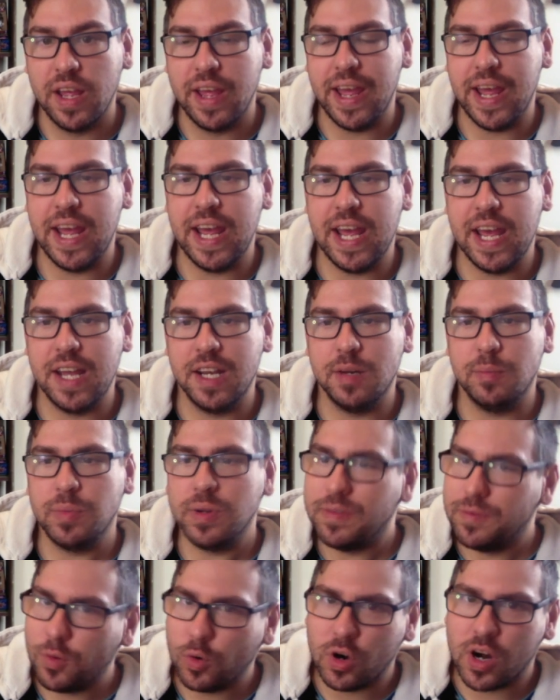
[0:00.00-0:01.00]
And
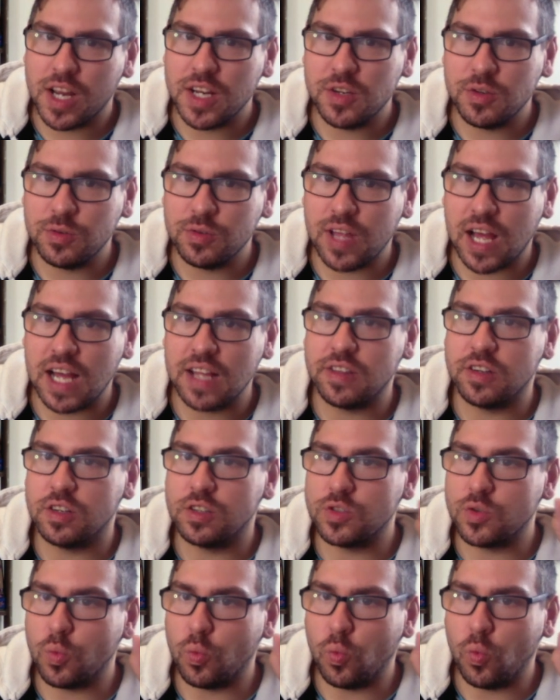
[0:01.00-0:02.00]
before I do that,
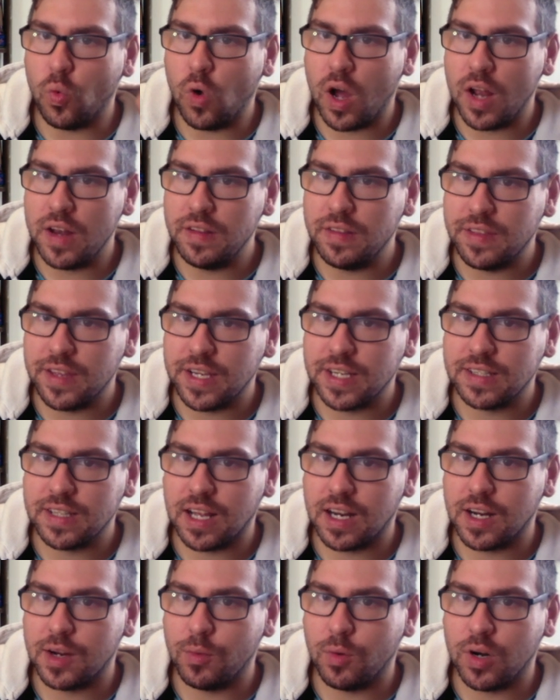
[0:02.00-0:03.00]
there's one thing
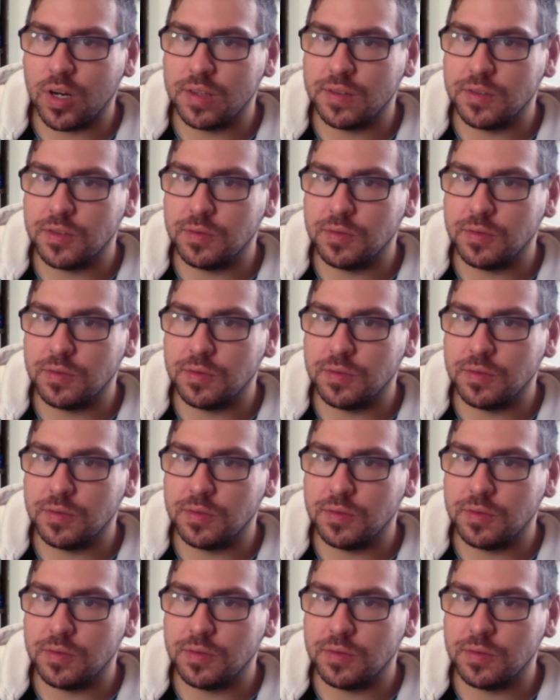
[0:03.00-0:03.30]
that I want to do